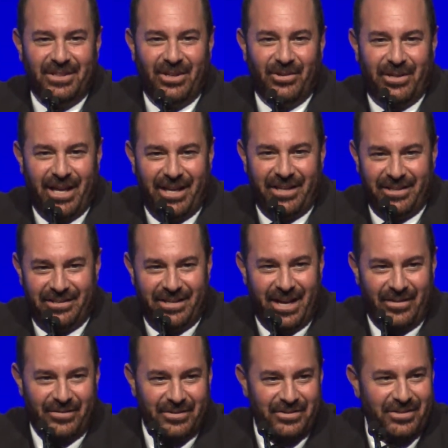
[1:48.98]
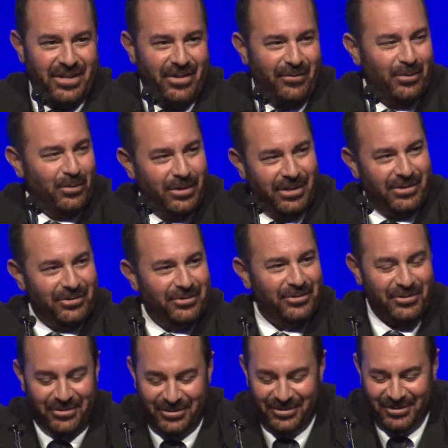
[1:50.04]
Okay, to Davis and everyone
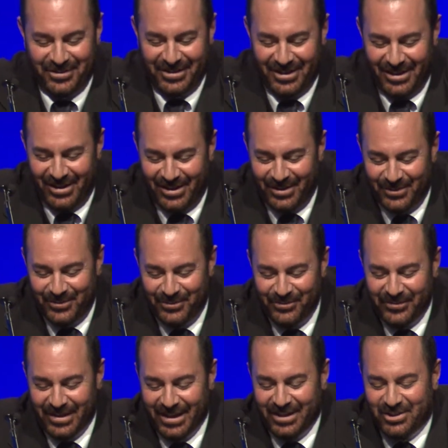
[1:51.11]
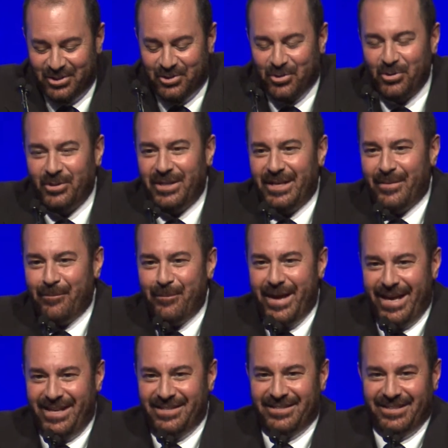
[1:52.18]
else. It's truly
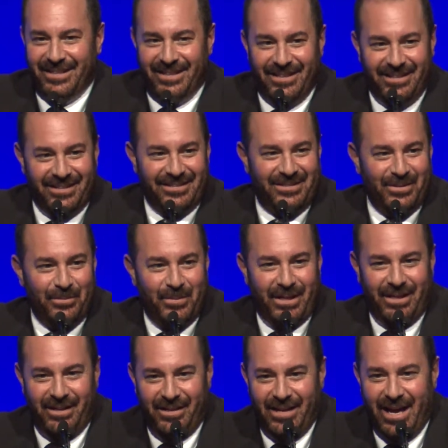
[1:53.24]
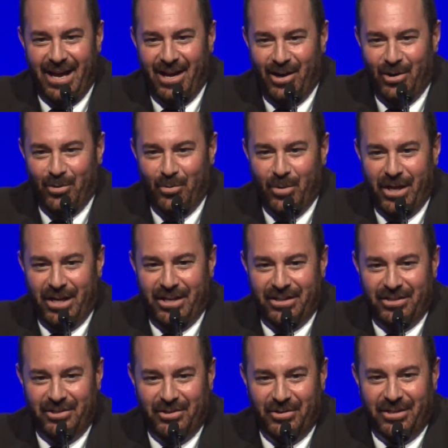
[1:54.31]
amazing to me how
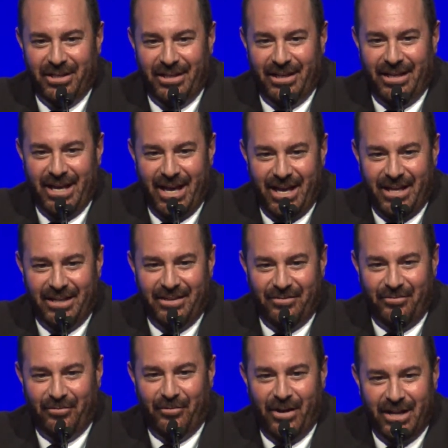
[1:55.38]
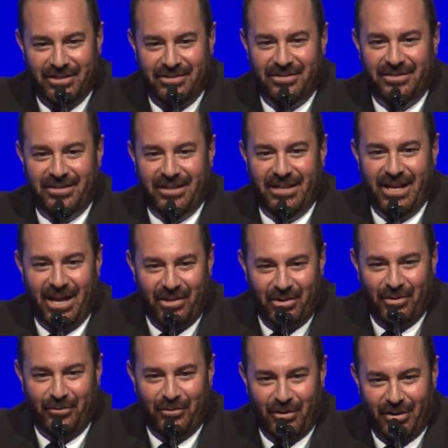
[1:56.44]
when you can get friends
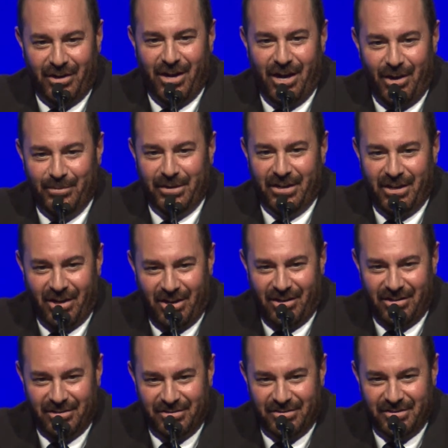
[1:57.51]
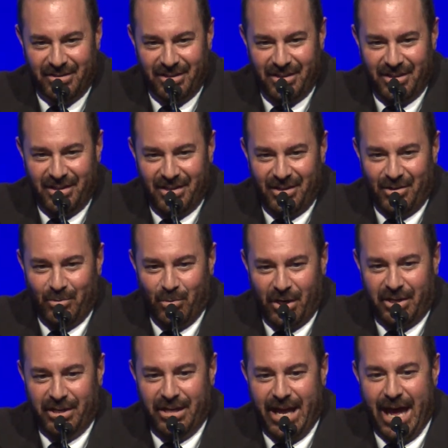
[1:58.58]
together for a common cause,
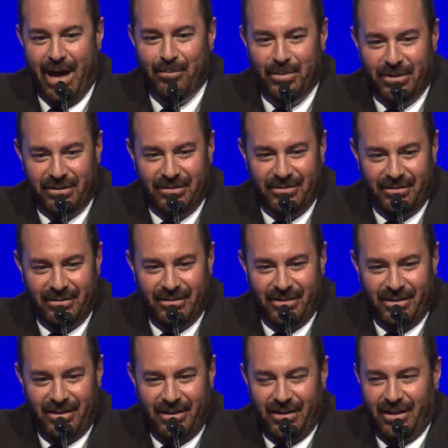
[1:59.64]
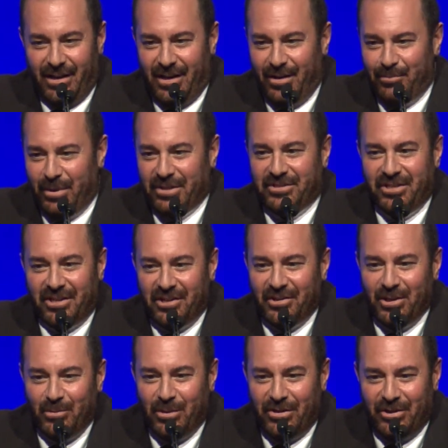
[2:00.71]
what can happen,
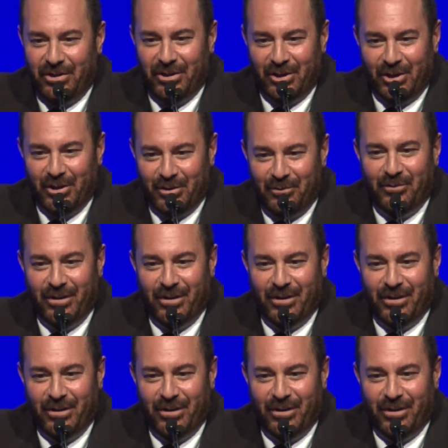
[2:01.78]
particularly when they're your good